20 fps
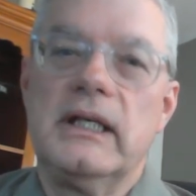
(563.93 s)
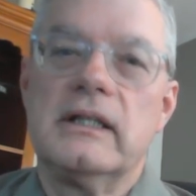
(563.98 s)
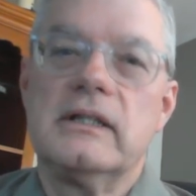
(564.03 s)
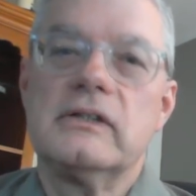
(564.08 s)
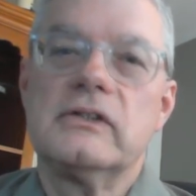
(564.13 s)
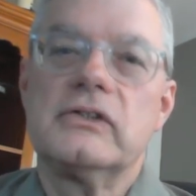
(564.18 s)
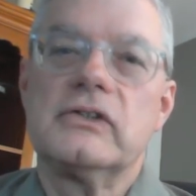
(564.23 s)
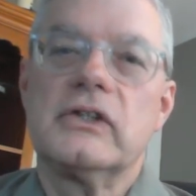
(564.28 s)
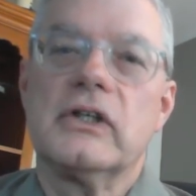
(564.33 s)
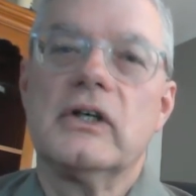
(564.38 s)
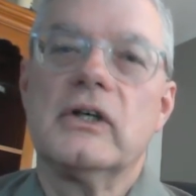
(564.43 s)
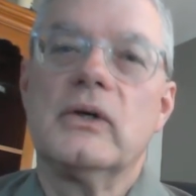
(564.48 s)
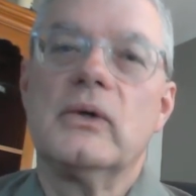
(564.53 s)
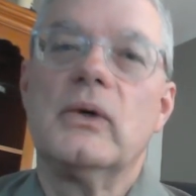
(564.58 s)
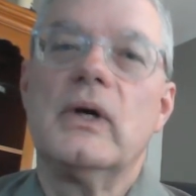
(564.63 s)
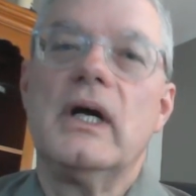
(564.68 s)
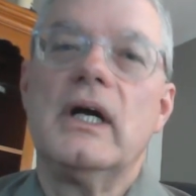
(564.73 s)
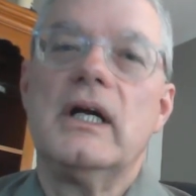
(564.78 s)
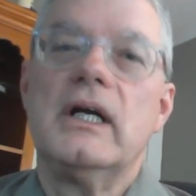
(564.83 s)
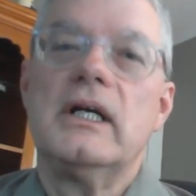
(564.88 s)
And
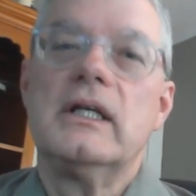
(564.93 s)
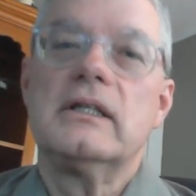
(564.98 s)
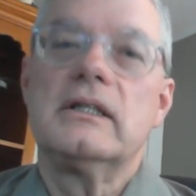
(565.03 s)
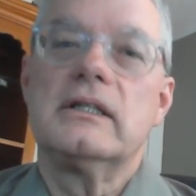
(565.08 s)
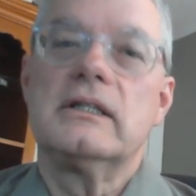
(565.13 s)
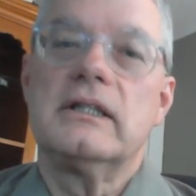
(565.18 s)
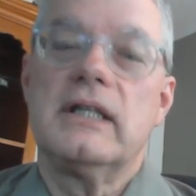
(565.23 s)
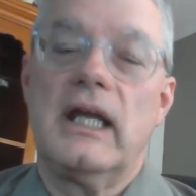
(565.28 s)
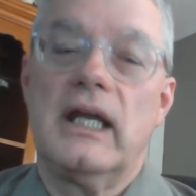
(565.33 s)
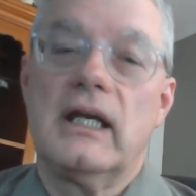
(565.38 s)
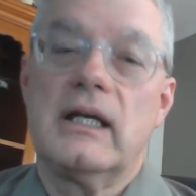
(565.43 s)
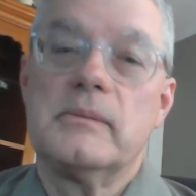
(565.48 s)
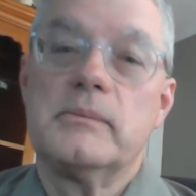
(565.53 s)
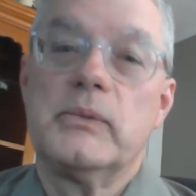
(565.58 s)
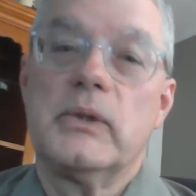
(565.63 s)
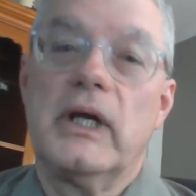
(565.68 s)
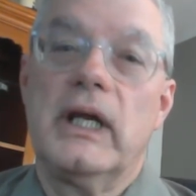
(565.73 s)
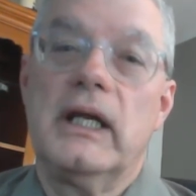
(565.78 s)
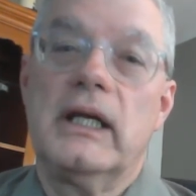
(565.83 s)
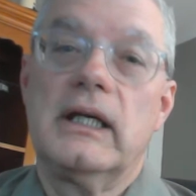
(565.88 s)
so to take a
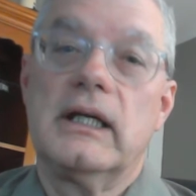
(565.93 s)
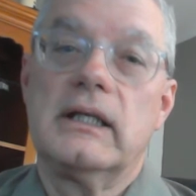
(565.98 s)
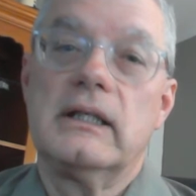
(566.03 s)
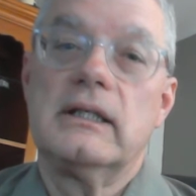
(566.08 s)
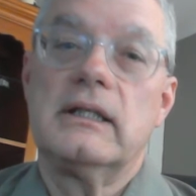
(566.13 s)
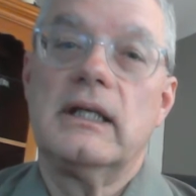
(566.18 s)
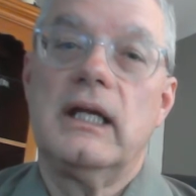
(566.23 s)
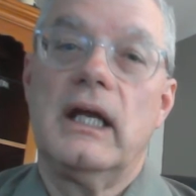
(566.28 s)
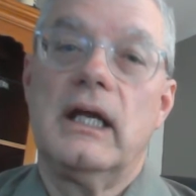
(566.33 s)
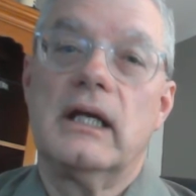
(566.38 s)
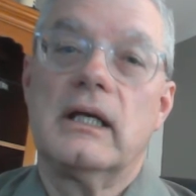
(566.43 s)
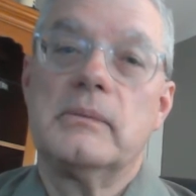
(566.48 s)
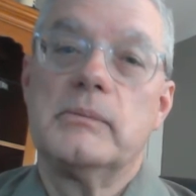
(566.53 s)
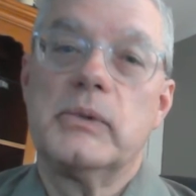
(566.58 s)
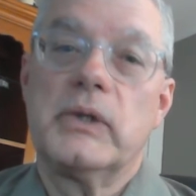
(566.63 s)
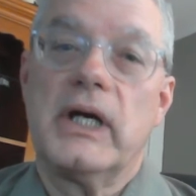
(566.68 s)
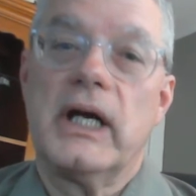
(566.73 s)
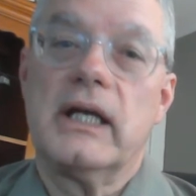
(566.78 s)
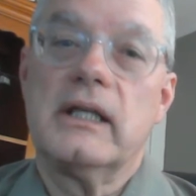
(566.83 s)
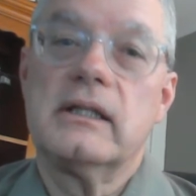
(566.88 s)
break and take a
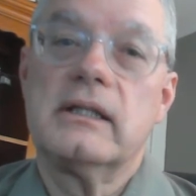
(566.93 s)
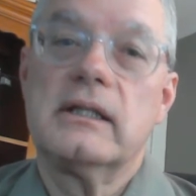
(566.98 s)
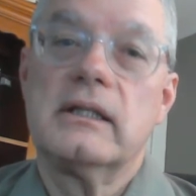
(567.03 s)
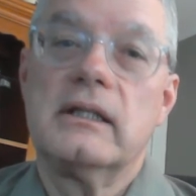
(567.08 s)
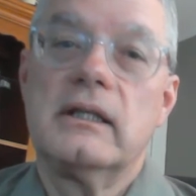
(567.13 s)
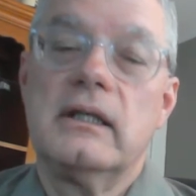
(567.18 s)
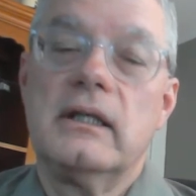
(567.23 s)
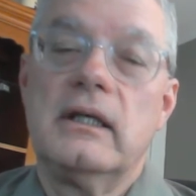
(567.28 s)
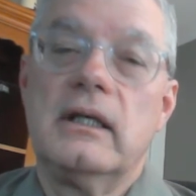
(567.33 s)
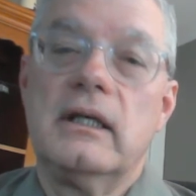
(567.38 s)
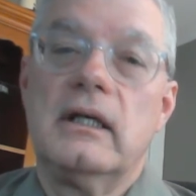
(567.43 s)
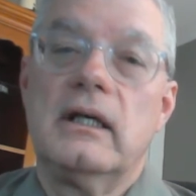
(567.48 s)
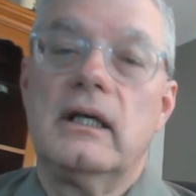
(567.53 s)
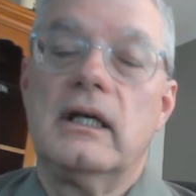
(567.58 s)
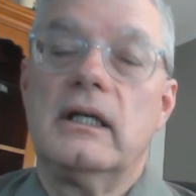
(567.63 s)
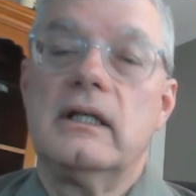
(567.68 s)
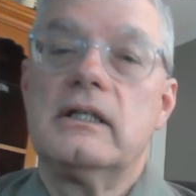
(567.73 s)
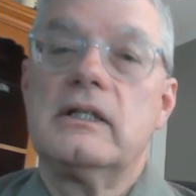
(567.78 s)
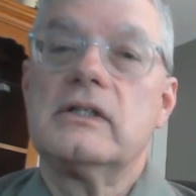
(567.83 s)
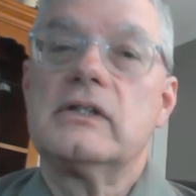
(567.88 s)
breath
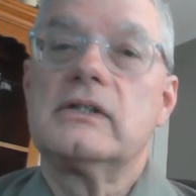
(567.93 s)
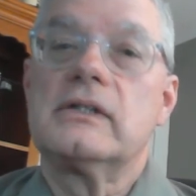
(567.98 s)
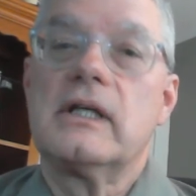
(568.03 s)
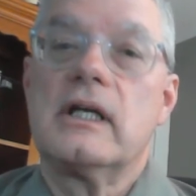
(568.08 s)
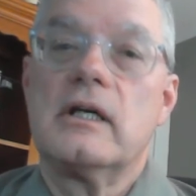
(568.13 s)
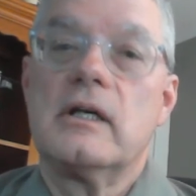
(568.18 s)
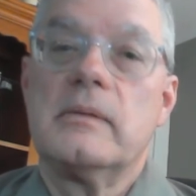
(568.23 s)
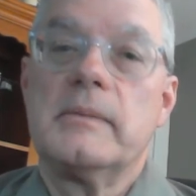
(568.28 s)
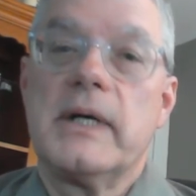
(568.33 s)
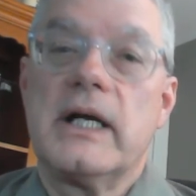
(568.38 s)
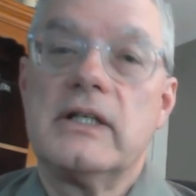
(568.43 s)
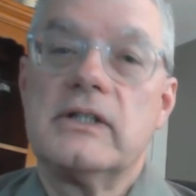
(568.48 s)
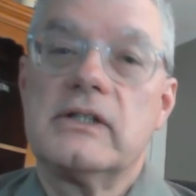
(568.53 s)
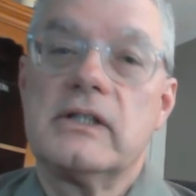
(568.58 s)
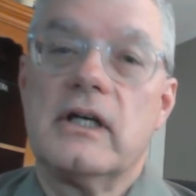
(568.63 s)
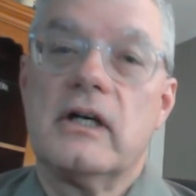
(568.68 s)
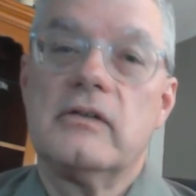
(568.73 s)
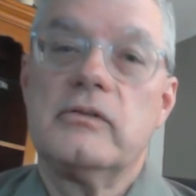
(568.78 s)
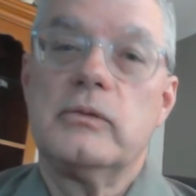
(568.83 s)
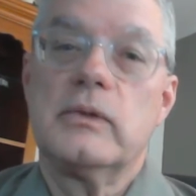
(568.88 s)
and to center
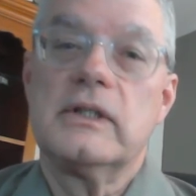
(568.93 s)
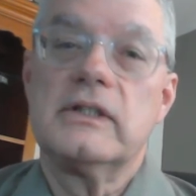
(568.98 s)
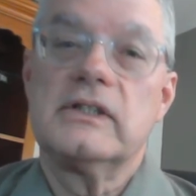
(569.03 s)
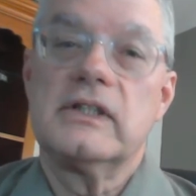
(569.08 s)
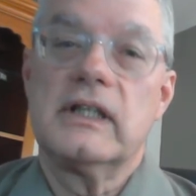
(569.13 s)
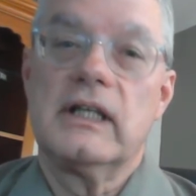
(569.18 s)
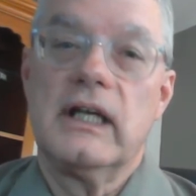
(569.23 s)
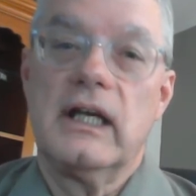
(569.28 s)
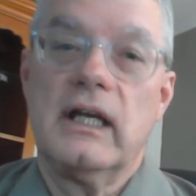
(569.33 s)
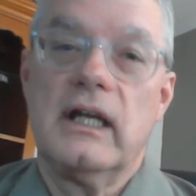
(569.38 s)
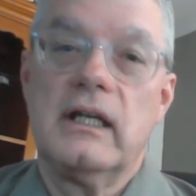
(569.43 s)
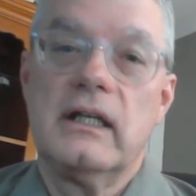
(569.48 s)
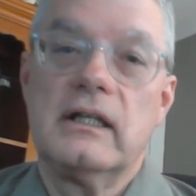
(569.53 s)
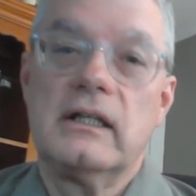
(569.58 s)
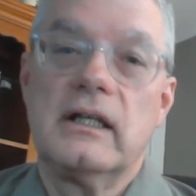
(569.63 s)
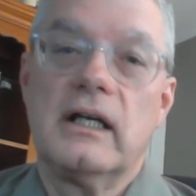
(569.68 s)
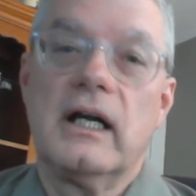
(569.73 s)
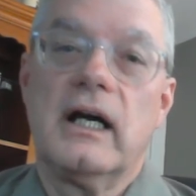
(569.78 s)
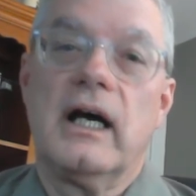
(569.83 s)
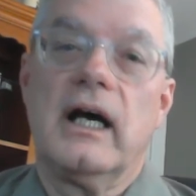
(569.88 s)
myself once again
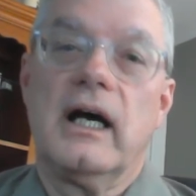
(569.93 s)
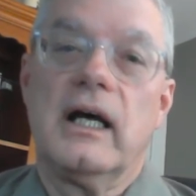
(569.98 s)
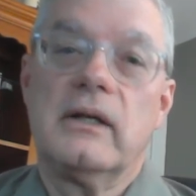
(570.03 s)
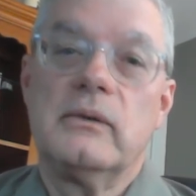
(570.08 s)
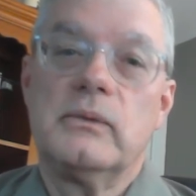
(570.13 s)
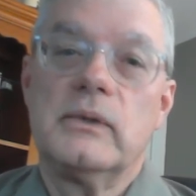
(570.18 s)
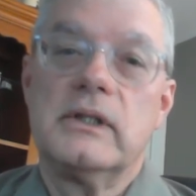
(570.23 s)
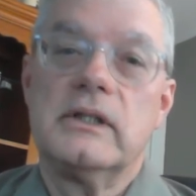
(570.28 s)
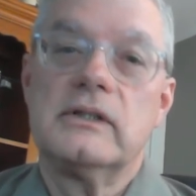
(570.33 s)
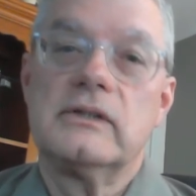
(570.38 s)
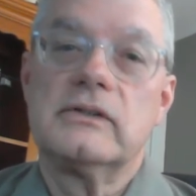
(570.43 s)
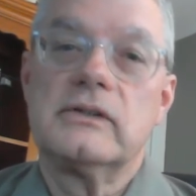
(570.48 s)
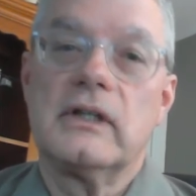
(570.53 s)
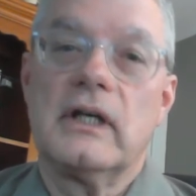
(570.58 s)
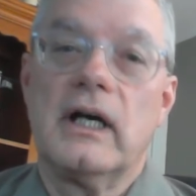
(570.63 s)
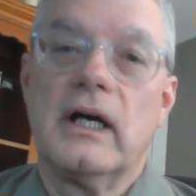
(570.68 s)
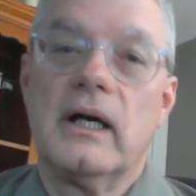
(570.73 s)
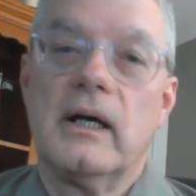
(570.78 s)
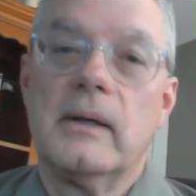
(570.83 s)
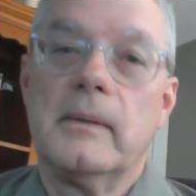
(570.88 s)
in God was
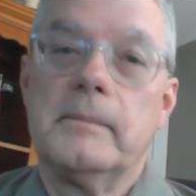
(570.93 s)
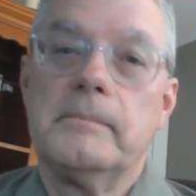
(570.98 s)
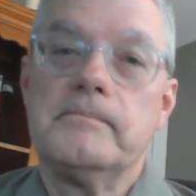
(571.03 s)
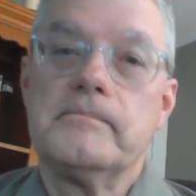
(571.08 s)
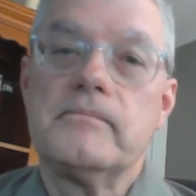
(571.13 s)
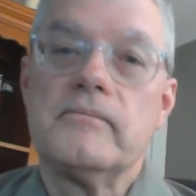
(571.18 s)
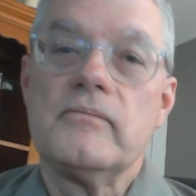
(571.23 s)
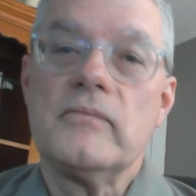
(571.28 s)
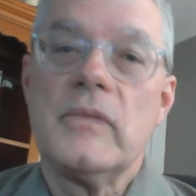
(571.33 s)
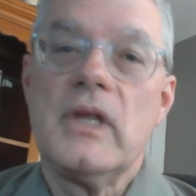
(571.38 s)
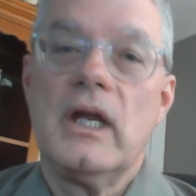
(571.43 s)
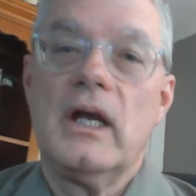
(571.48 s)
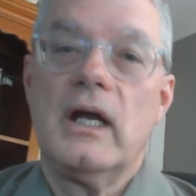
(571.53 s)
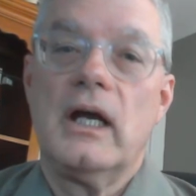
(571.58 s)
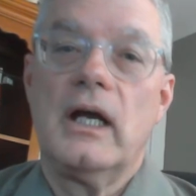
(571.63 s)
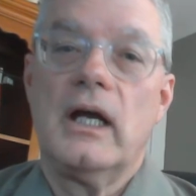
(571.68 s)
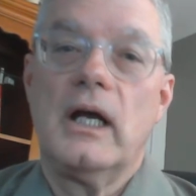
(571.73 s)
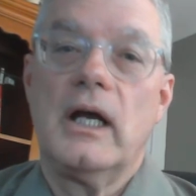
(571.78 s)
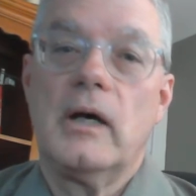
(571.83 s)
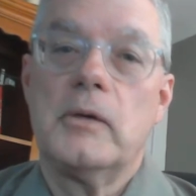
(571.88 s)
um,
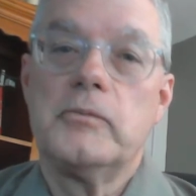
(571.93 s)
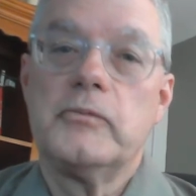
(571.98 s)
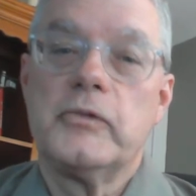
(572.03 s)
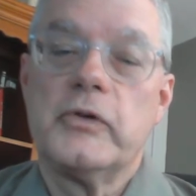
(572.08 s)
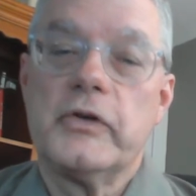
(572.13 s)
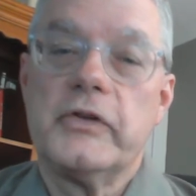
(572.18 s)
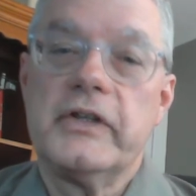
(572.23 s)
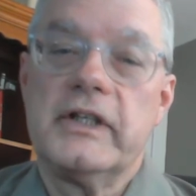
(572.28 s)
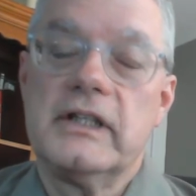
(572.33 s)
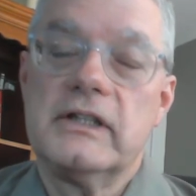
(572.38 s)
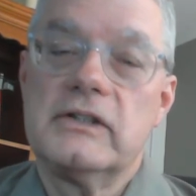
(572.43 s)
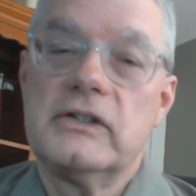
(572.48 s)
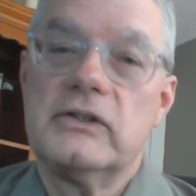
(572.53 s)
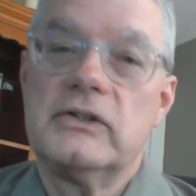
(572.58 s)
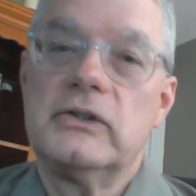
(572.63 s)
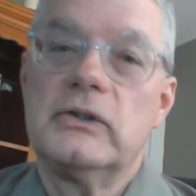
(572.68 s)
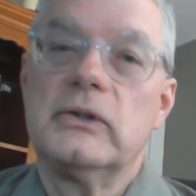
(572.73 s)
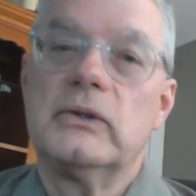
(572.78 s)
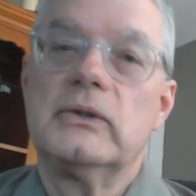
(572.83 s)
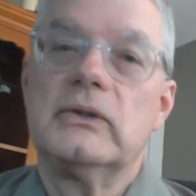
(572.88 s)
a helpful thing to
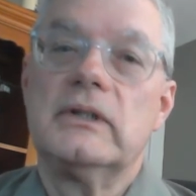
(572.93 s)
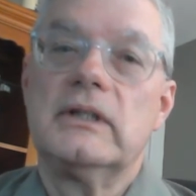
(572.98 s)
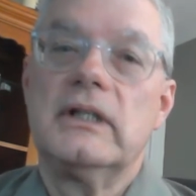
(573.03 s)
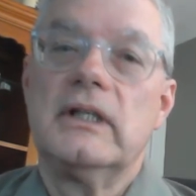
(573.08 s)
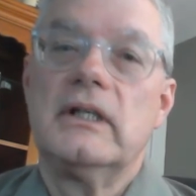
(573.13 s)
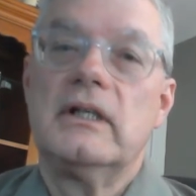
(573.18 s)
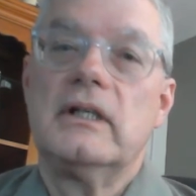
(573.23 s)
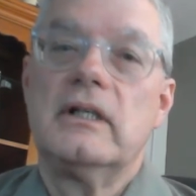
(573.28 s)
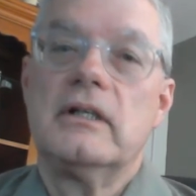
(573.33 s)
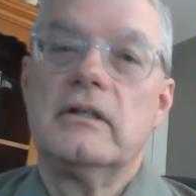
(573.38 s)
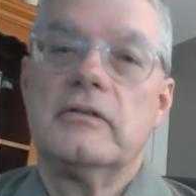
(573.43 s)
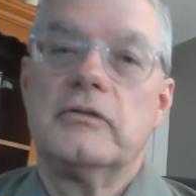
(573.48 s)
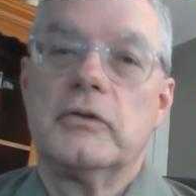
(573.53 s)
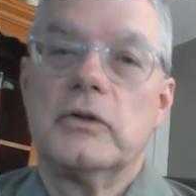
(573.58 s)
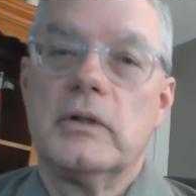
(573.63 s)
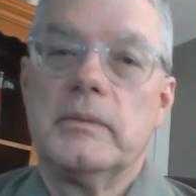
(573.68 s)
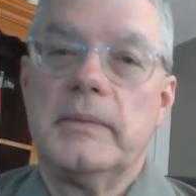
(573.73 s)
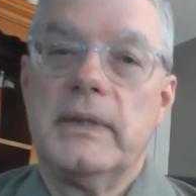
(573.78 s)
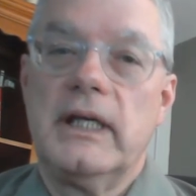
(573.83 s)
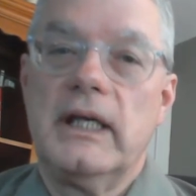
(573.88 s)
do
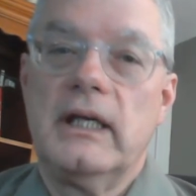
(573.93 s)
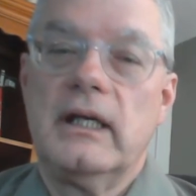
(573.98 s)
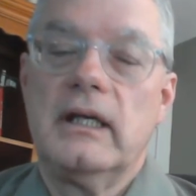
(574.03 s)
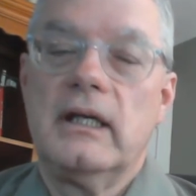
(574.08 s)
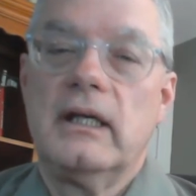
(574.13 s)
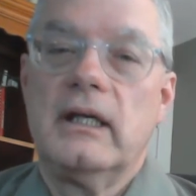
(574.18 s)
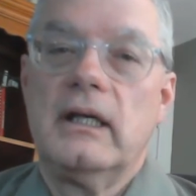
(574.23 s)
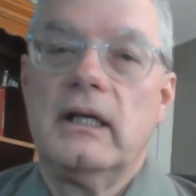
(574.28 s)
for me.